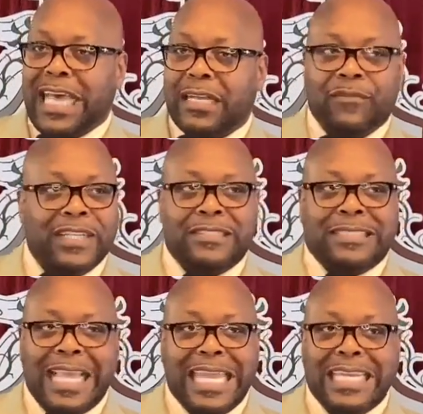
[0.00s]
out of its
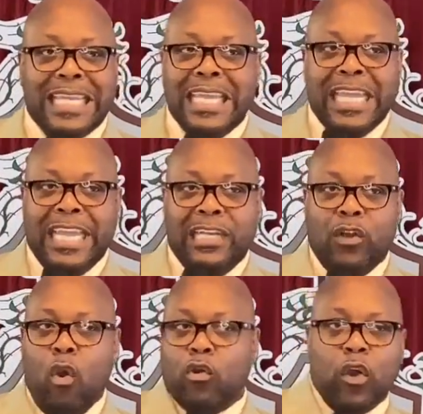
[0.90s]
setting, it
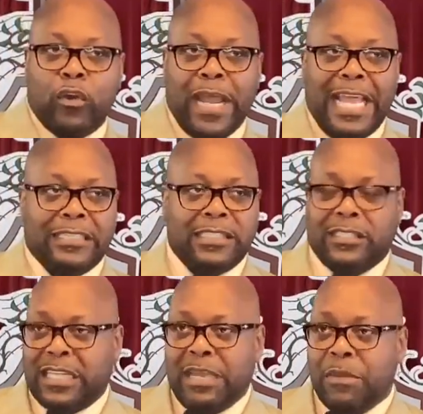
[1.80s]
no longer has the
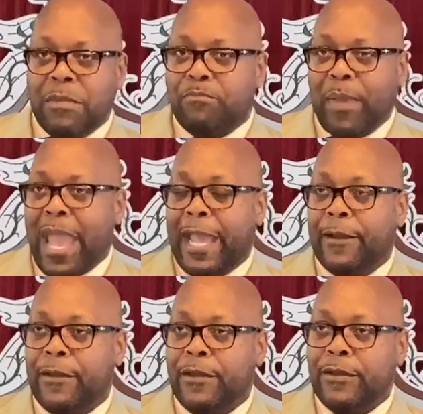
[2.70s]
same impact
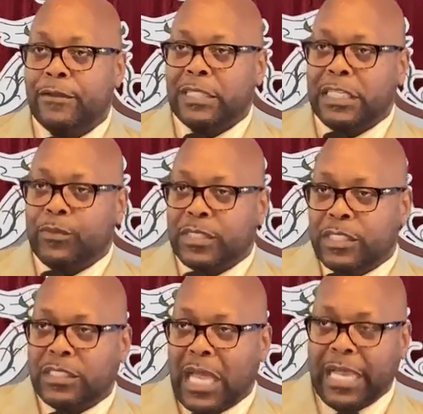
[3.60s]
that it was
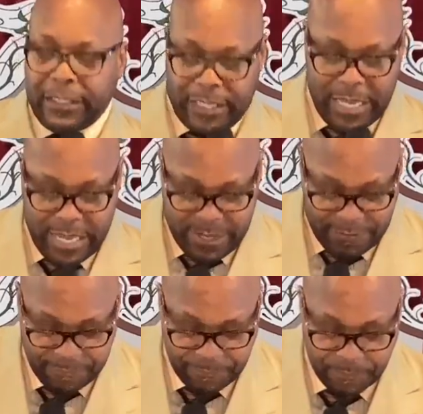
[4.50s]
designed to have.
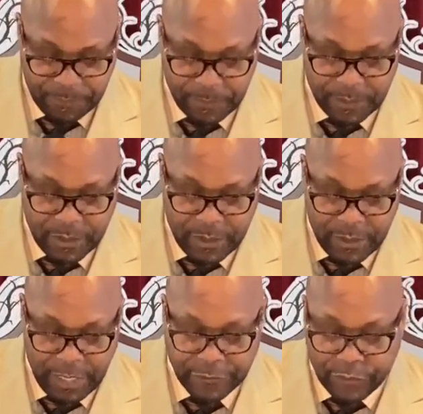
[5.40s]

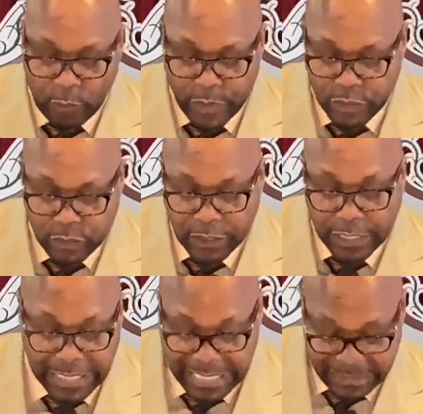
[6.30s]
And so when you
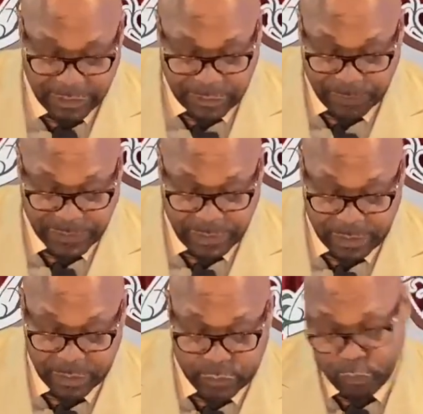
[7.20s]
look at this
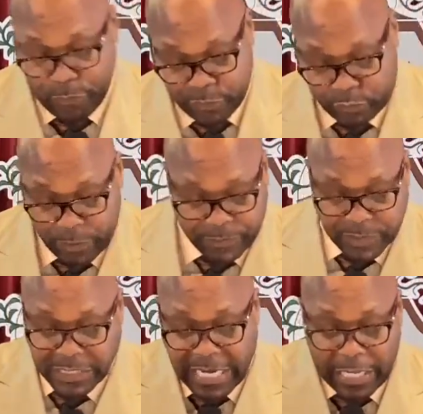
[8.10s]
particular group of
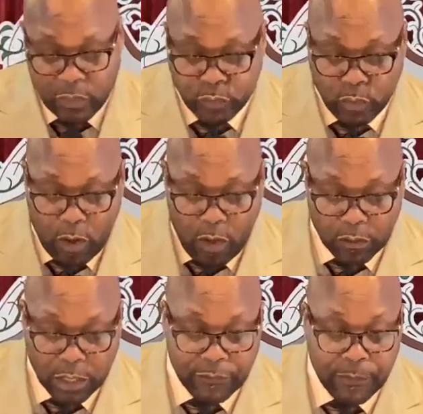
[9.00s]
scriptures, and I do going to do
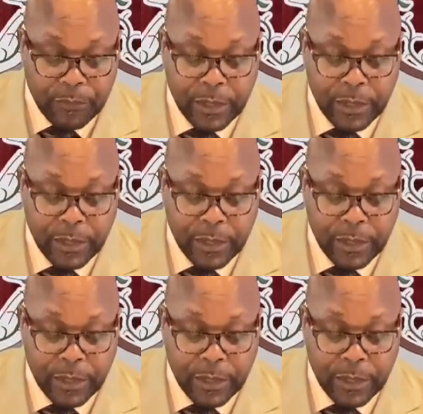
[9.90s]
all of them,